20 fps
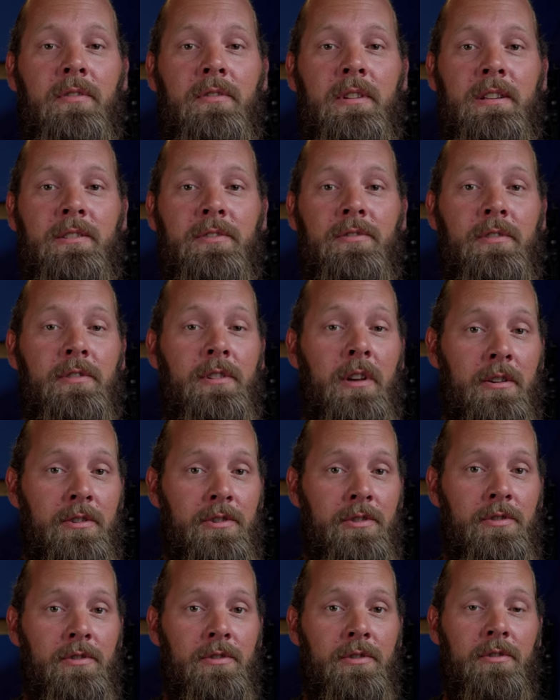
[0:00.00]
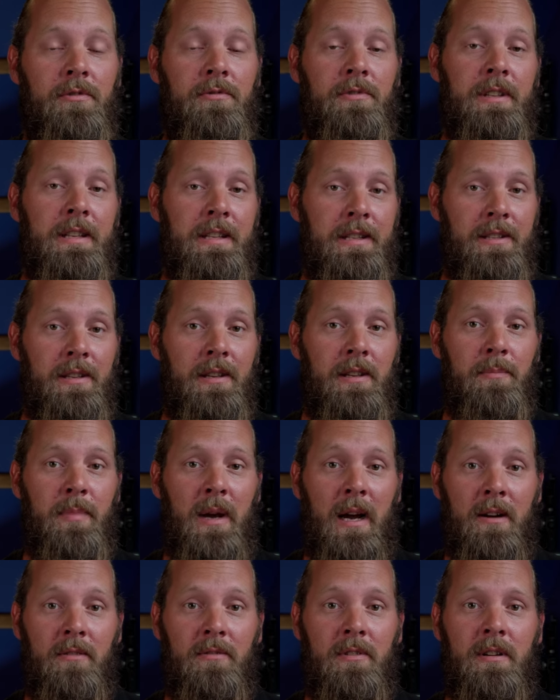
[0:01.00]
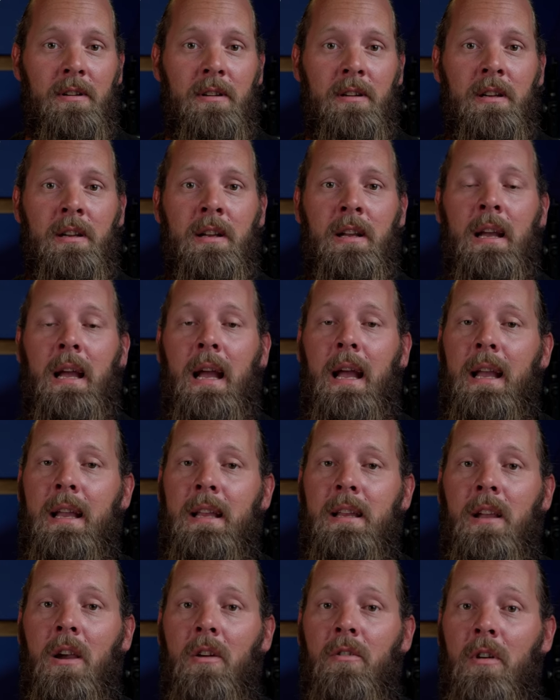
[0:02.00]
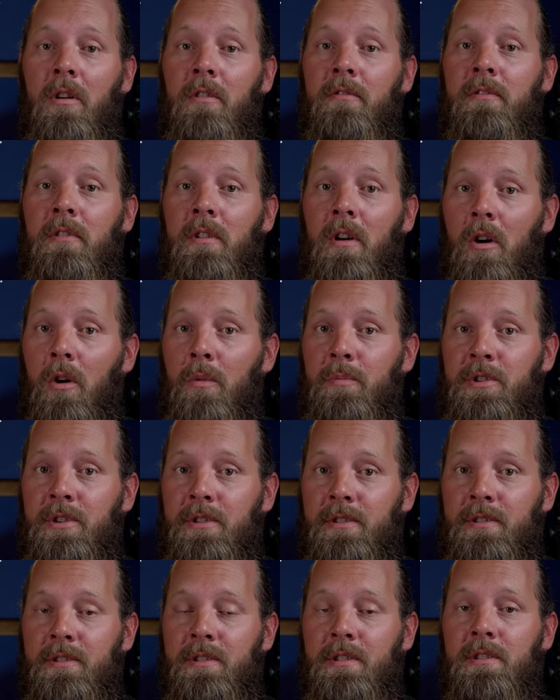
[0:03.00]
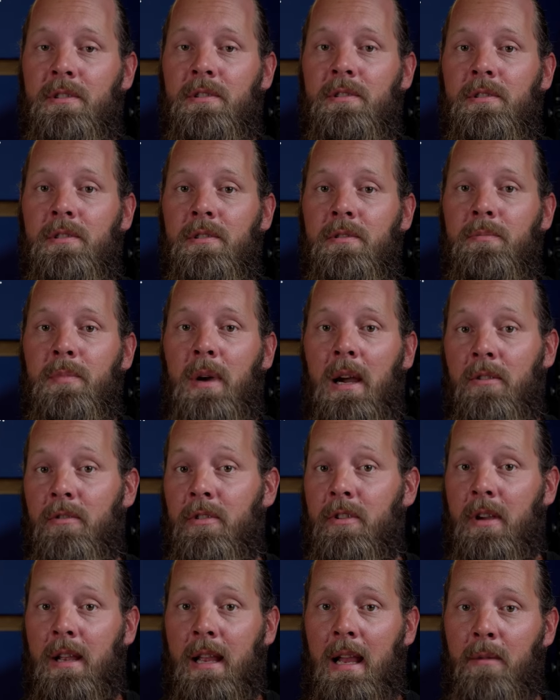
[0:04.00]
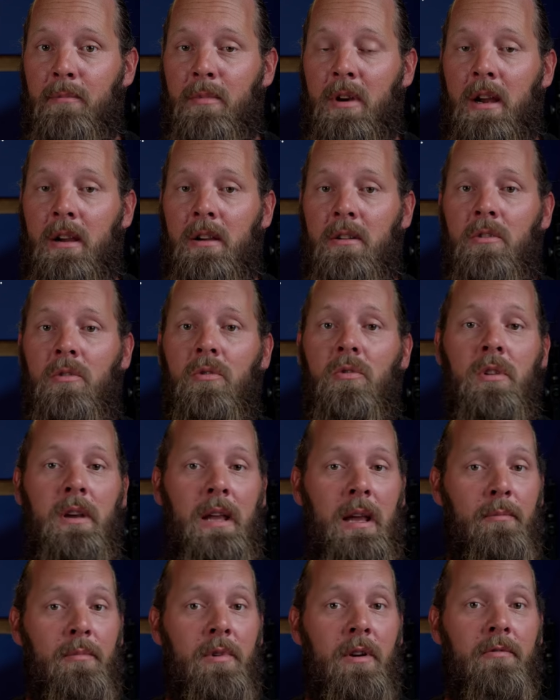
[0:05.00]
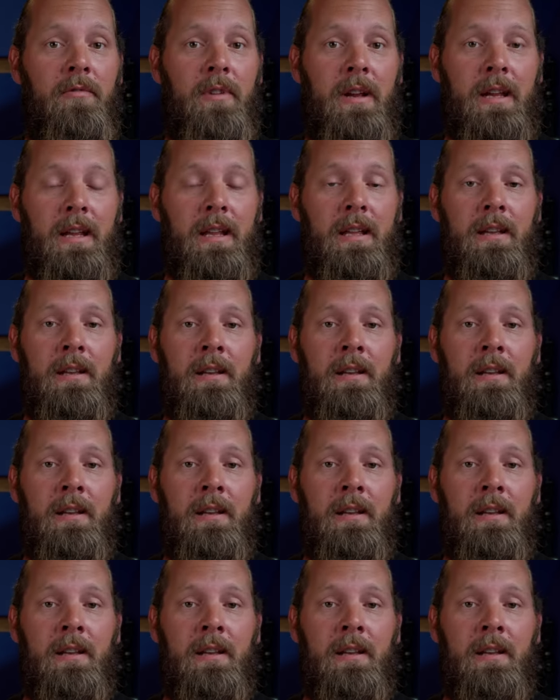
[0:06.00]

you an introduction to DC power and go over options to power your camera or camera rig.